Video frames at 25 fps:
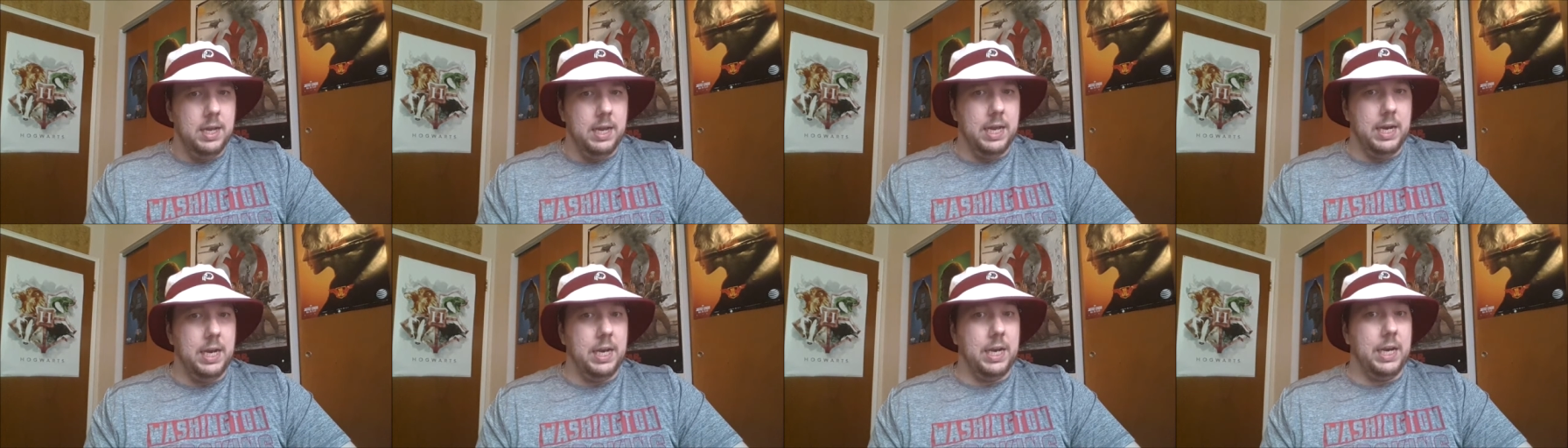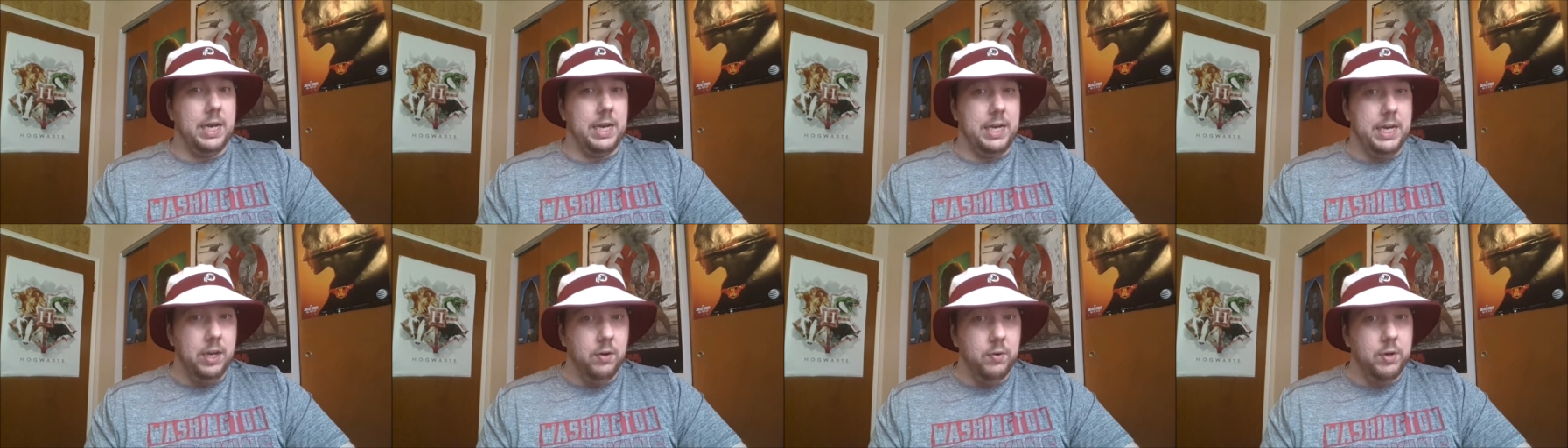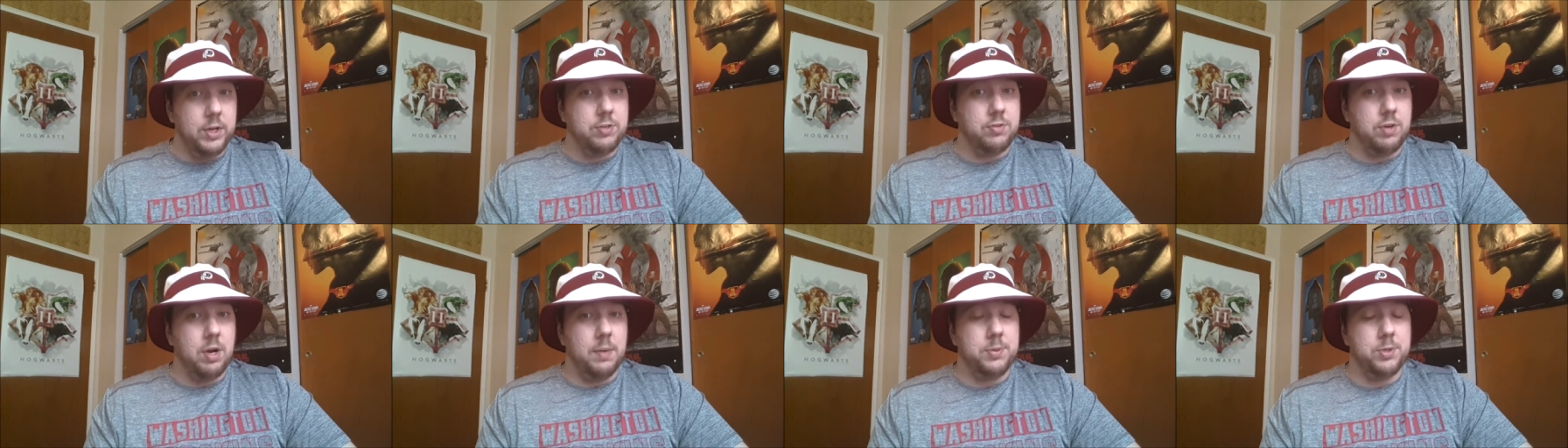And an
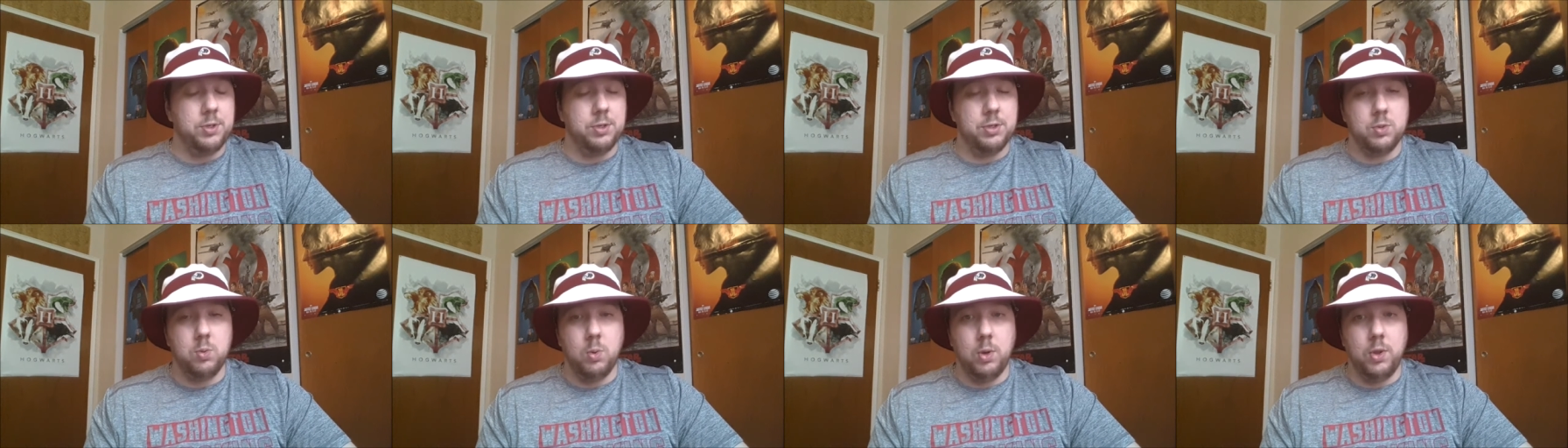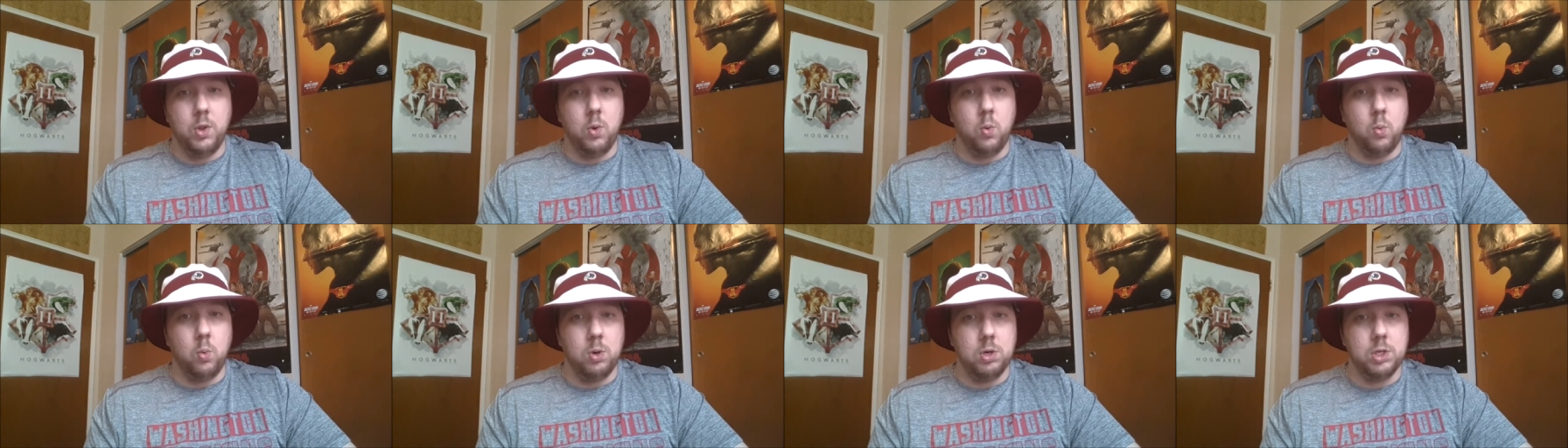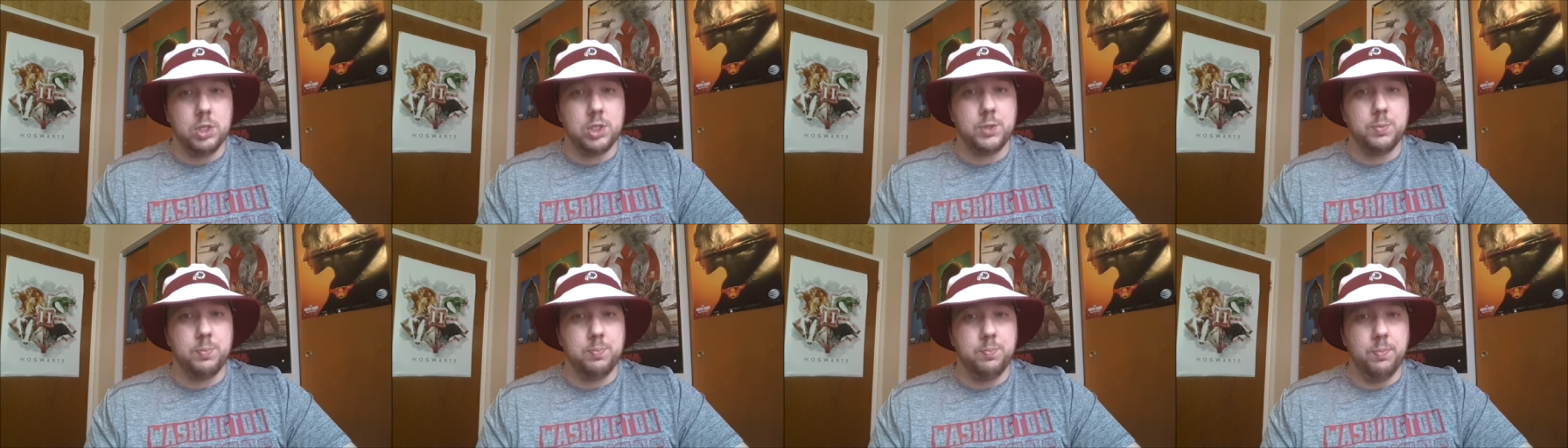Achilles rupture is one of the
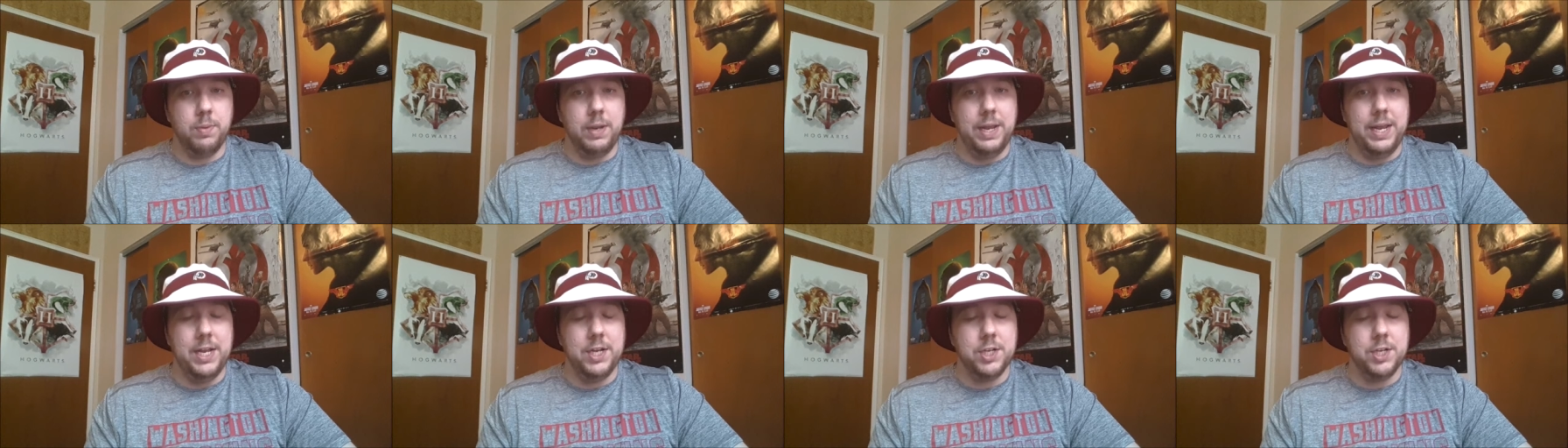worst